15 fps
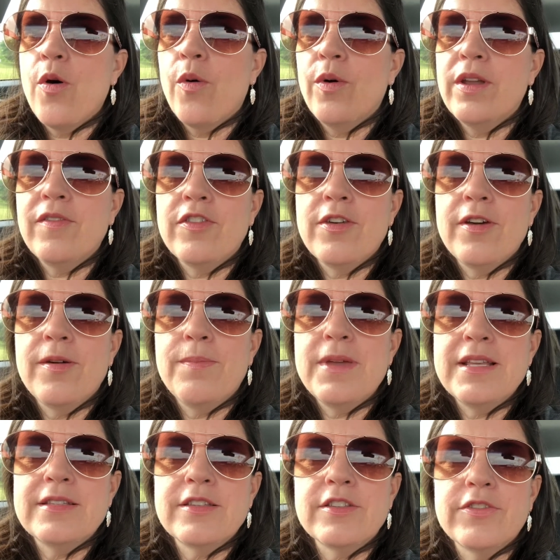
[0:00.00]
one of the
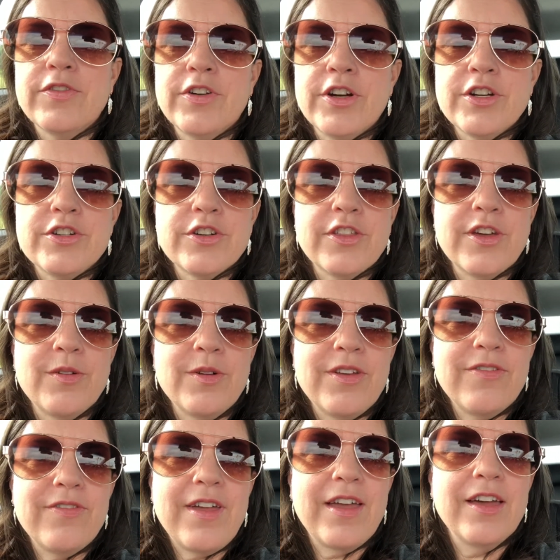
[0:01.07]
pieces of furniture that we
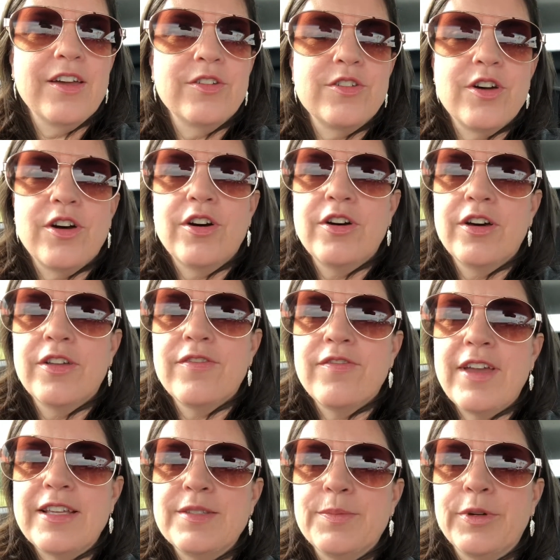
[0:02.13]
found on
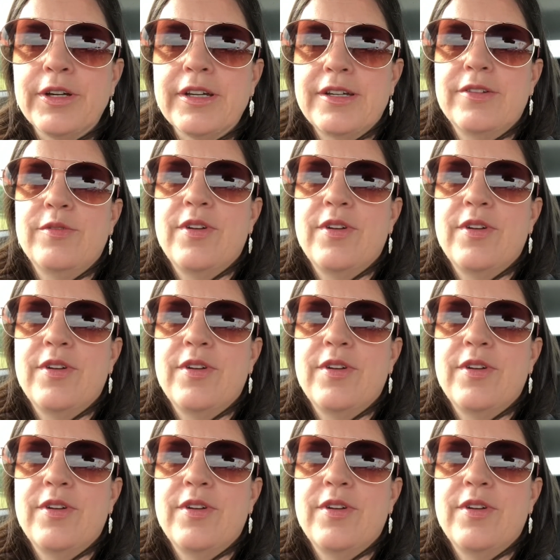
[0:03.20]
Facebook.